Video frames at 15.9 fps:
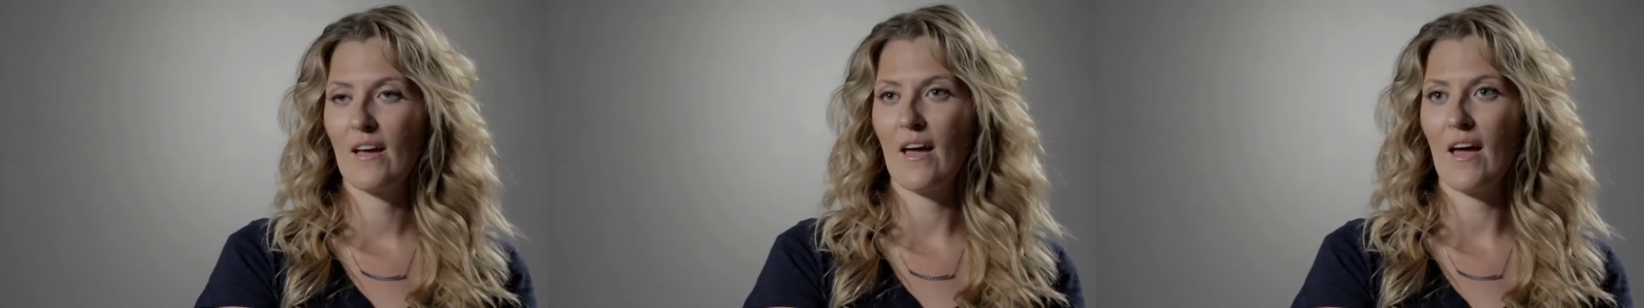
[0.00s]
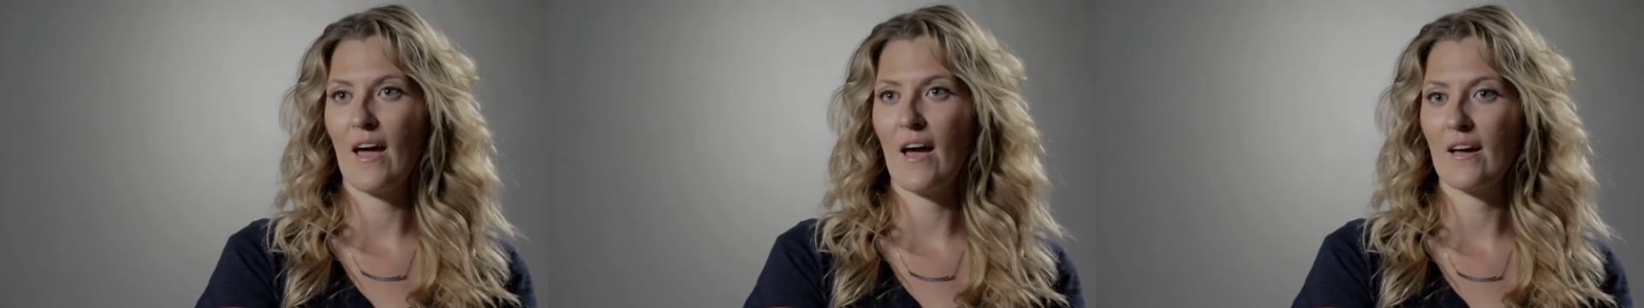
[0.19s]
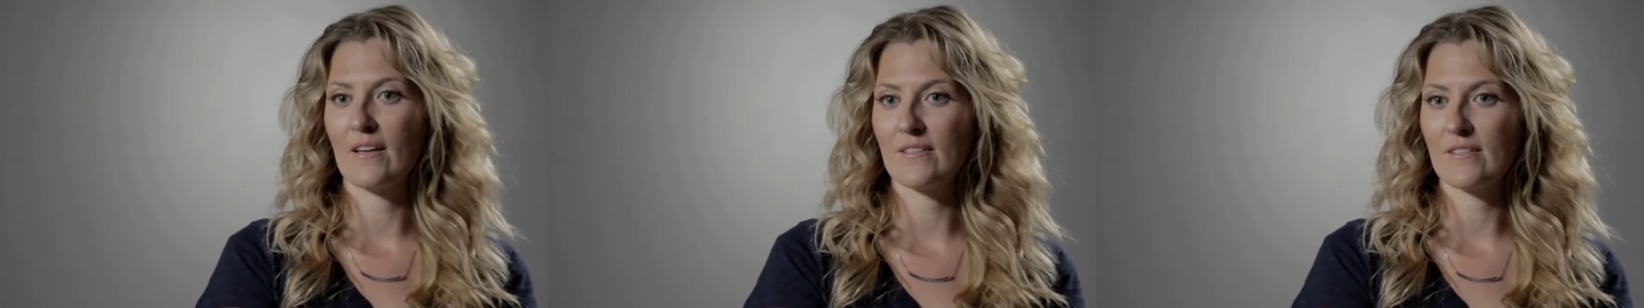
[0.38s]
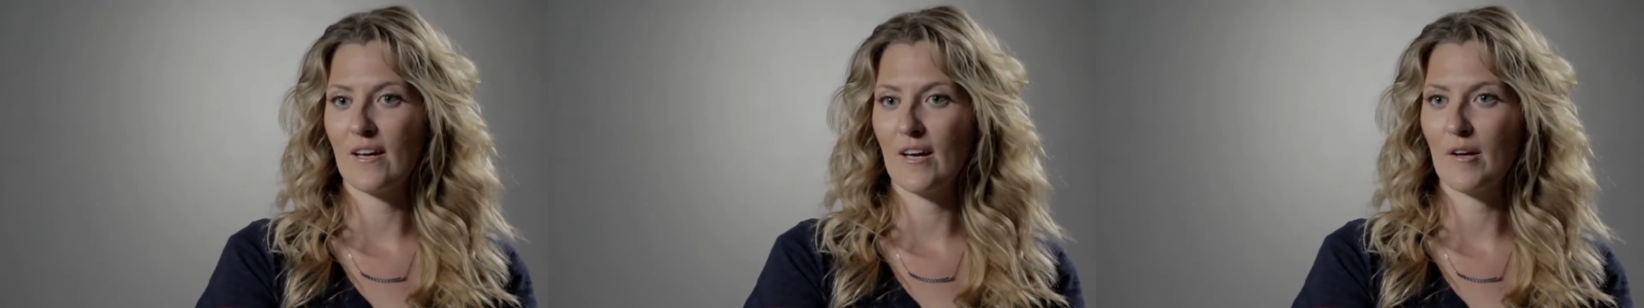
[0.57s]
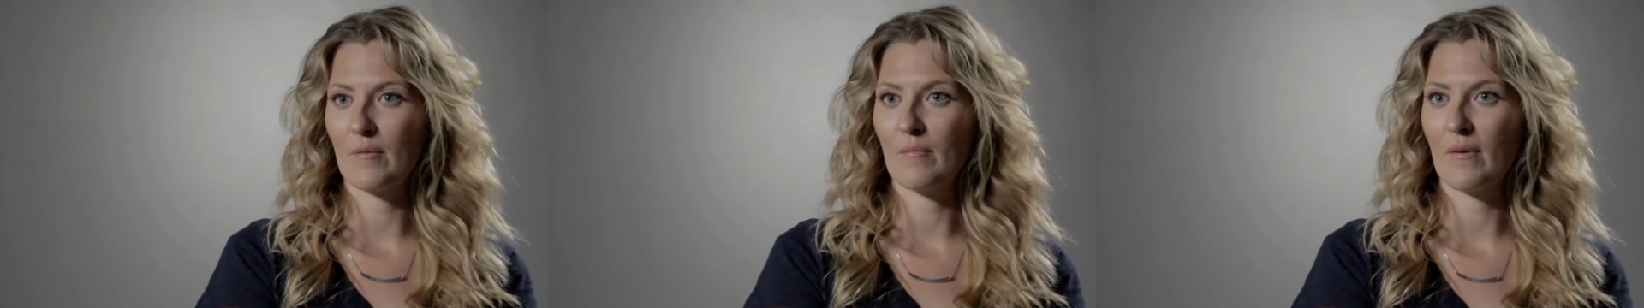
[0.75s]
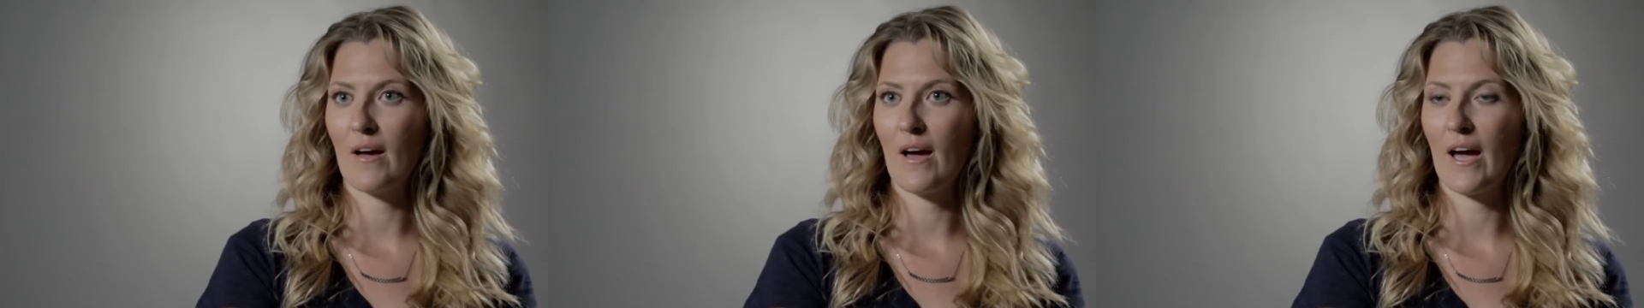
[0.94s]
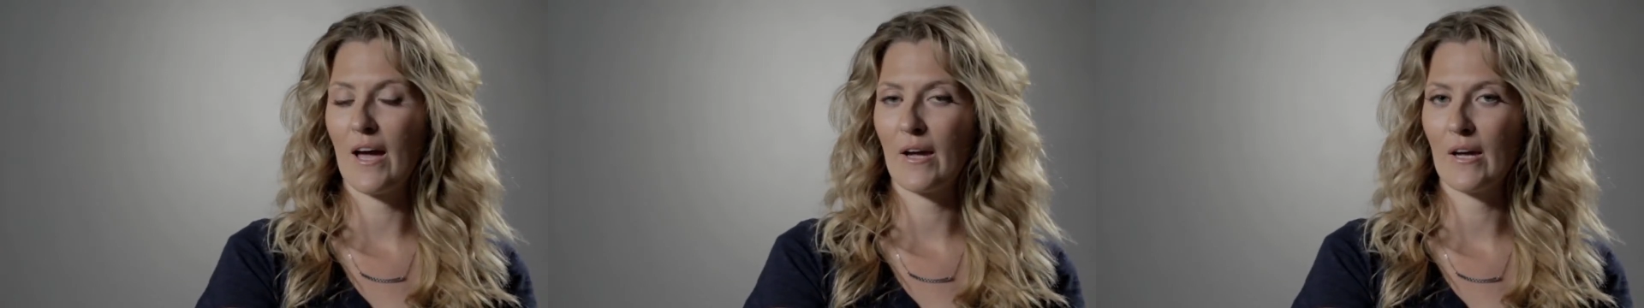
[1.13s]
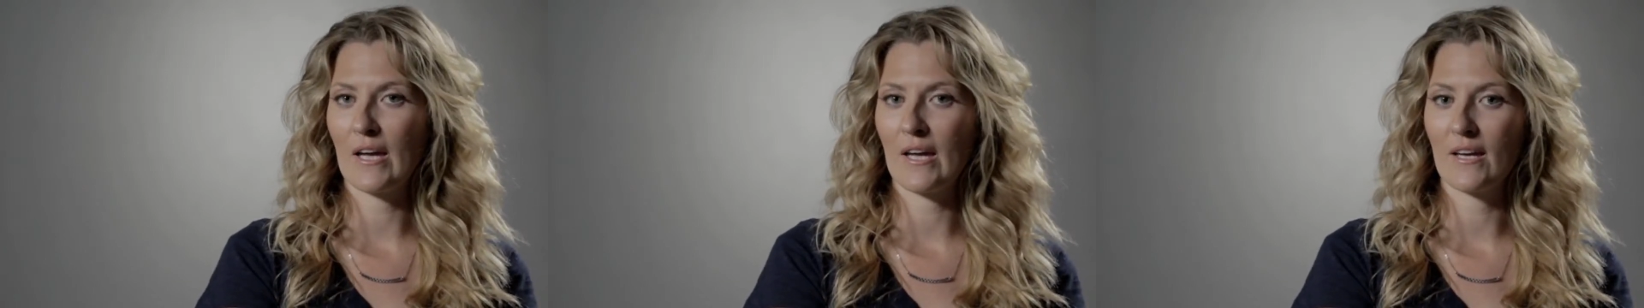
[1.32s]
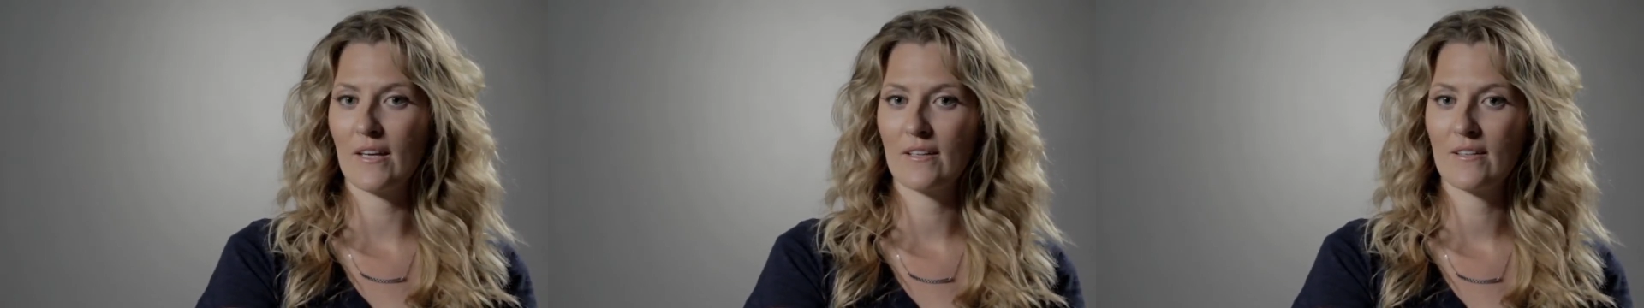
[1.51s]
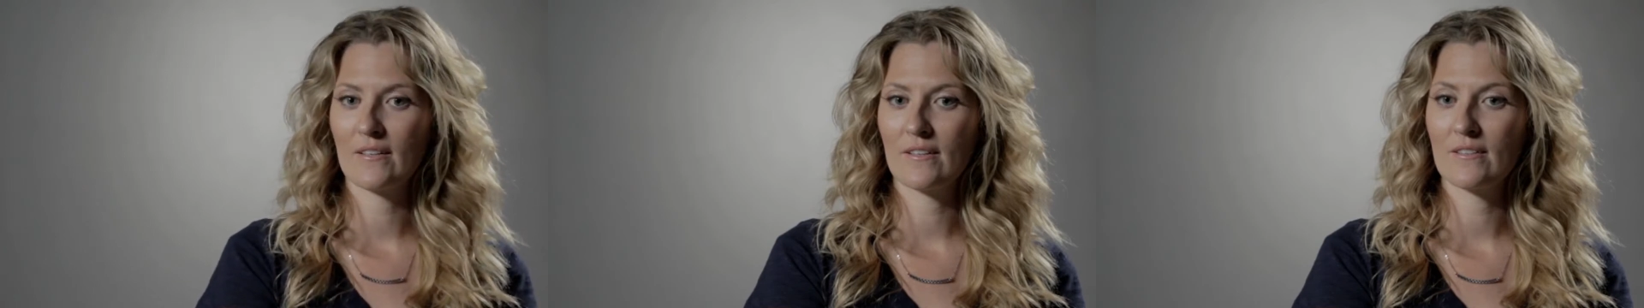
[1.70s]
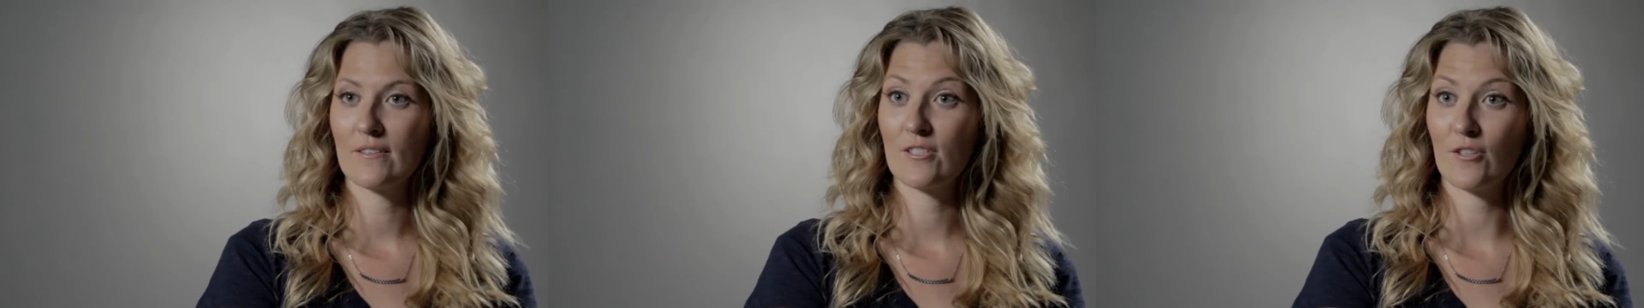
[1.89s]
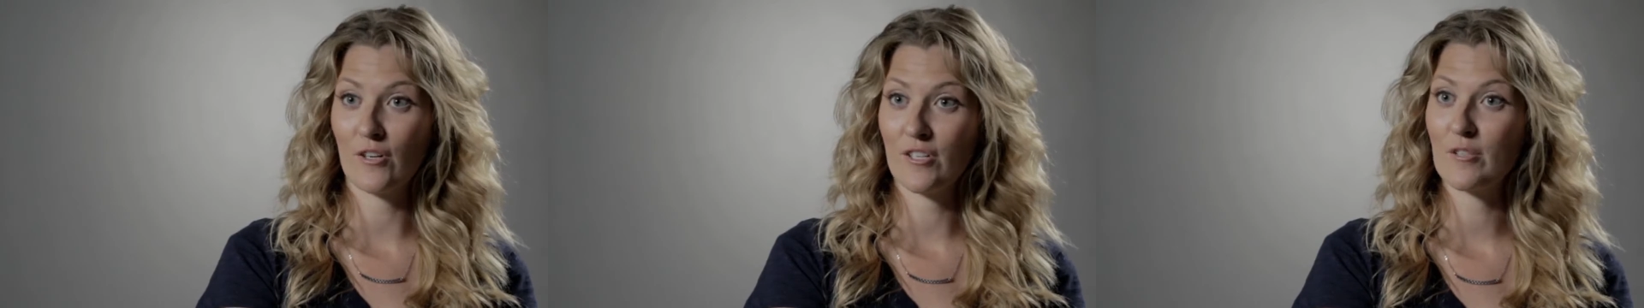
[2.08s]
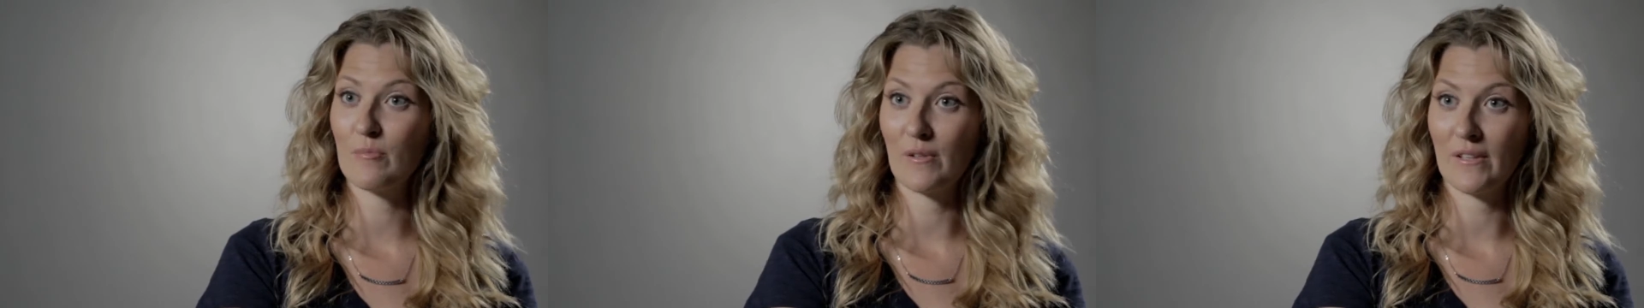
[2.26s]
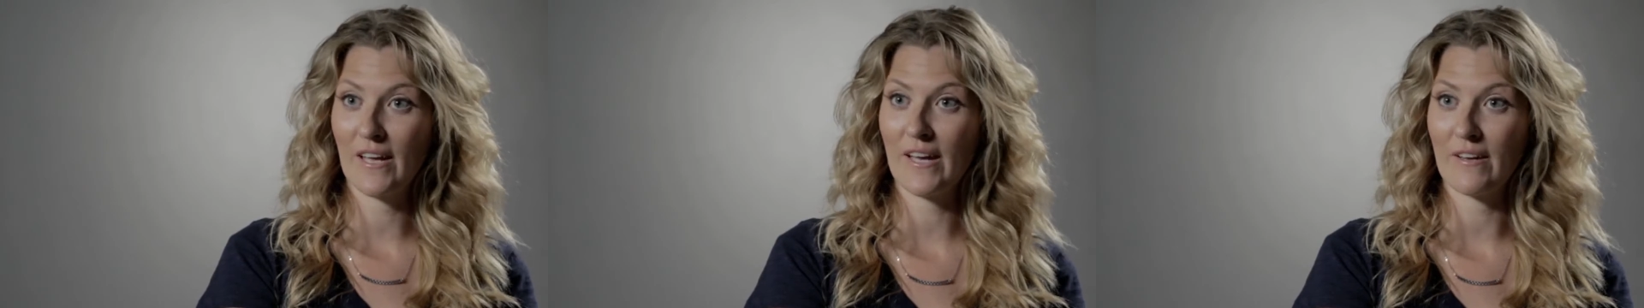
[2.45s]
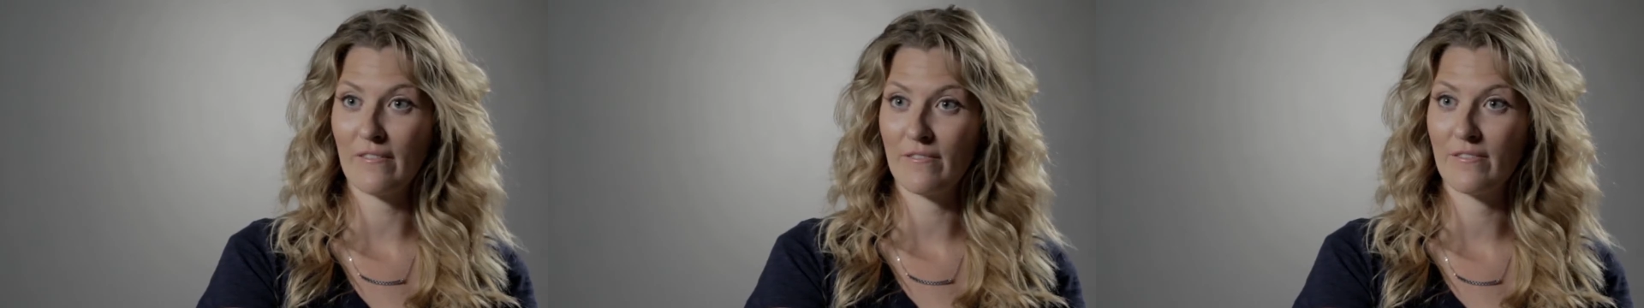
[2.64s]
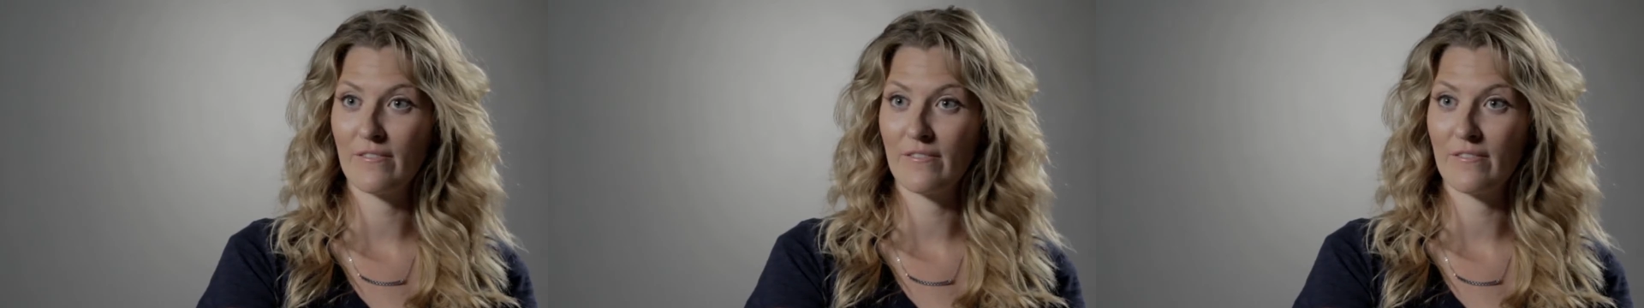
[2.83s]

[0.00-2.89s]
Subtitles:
And I started to believe